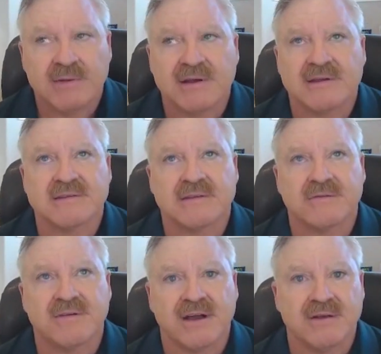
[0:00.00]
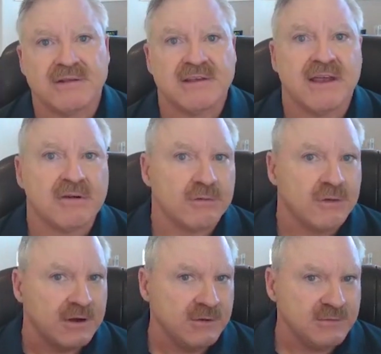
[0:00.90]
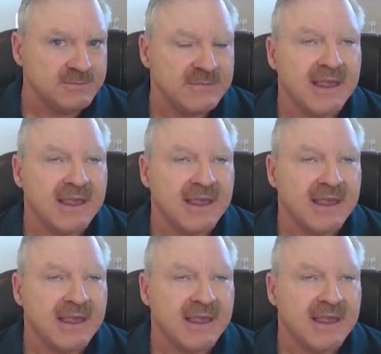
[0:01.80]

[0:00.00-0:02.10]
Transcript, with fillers: because the fire needs the air to grow,